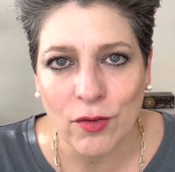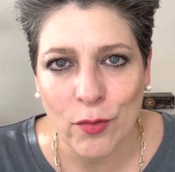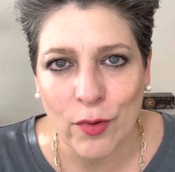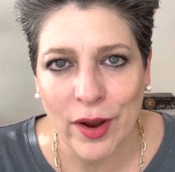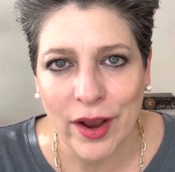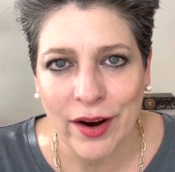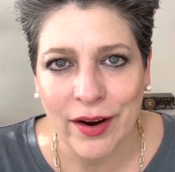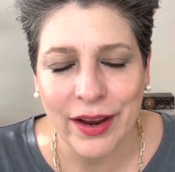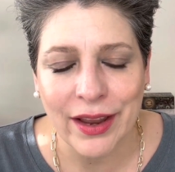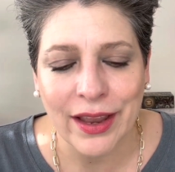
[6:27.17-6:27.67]

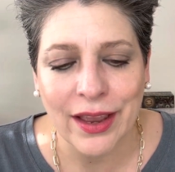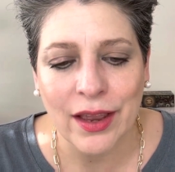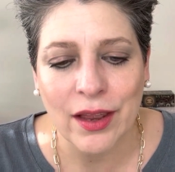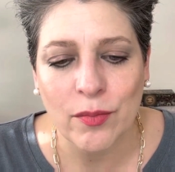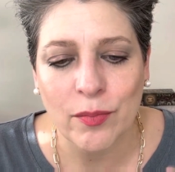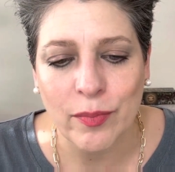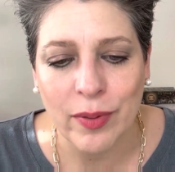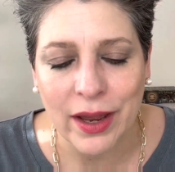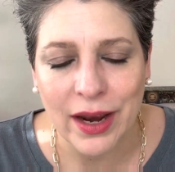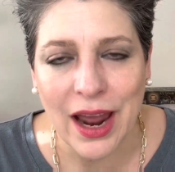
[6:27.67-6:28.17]
wearing
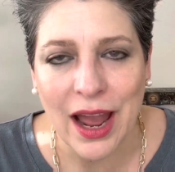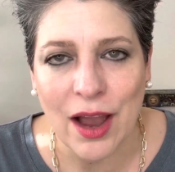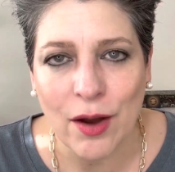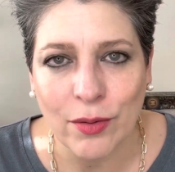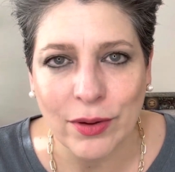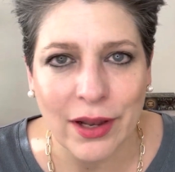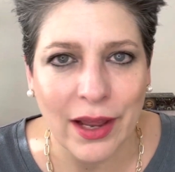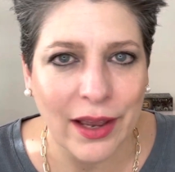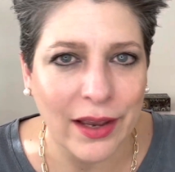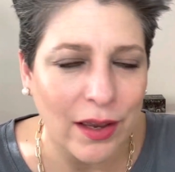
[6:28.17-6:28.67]
it, but I
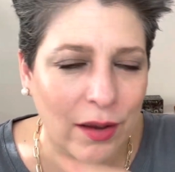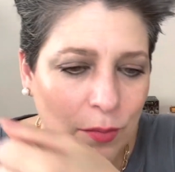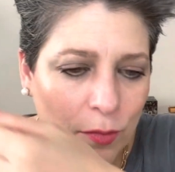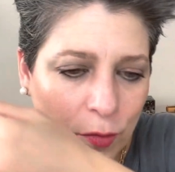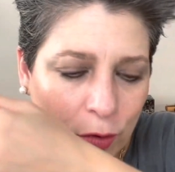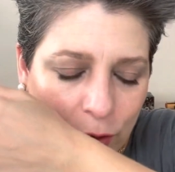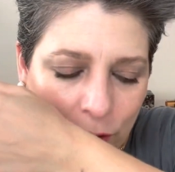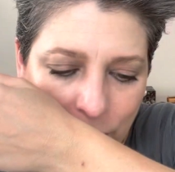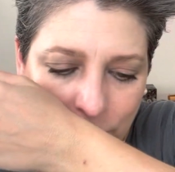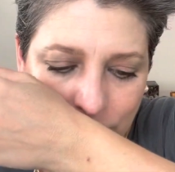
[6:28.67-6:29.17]
would like it
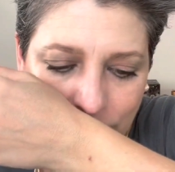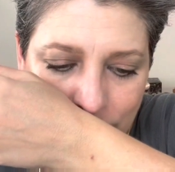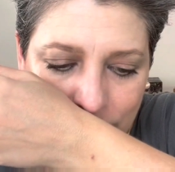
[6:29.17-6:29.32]
more,